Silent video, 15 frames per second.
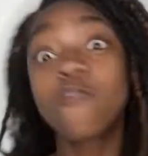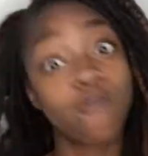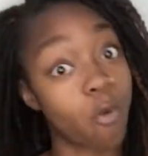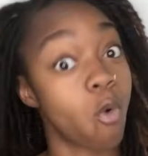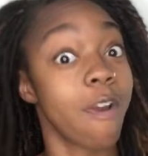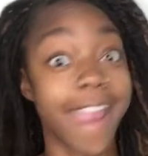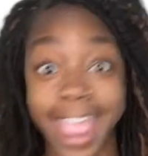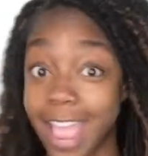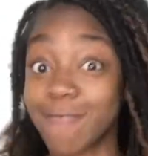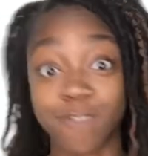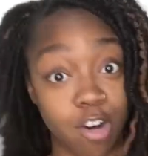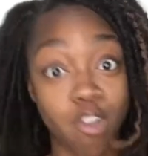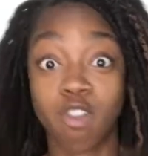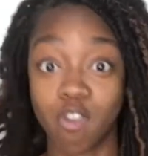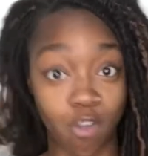
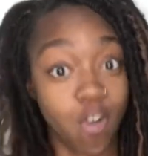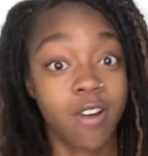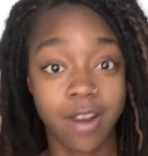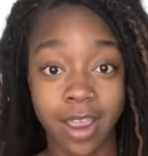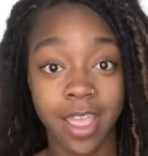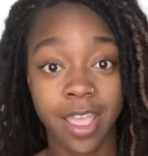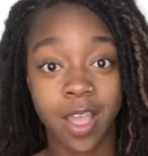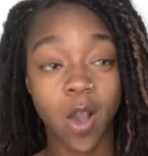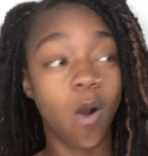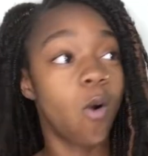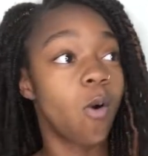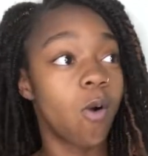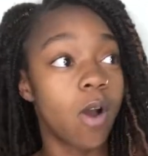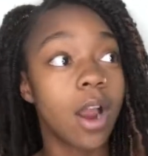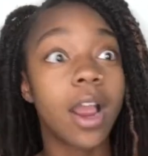forever.
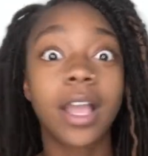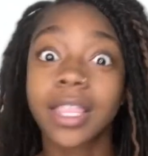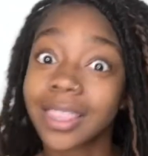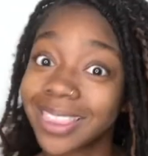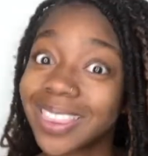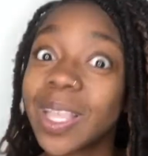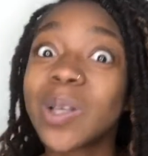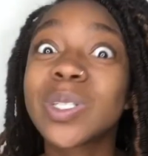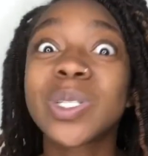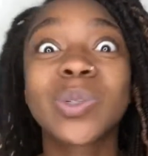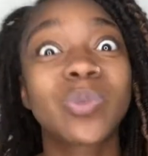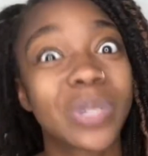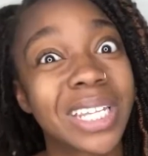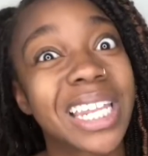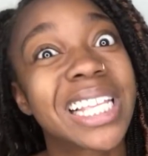Or those are
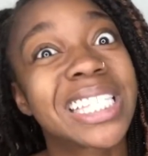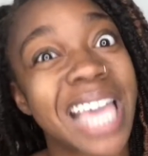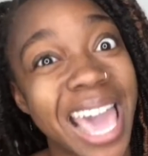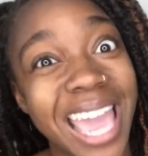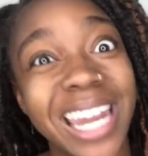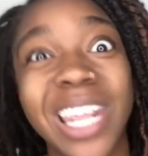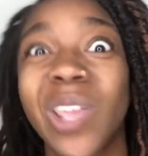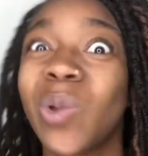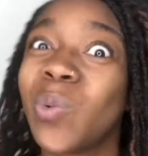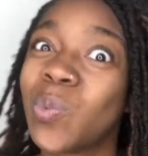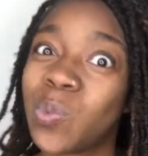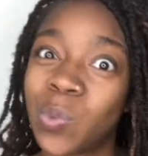really tiny,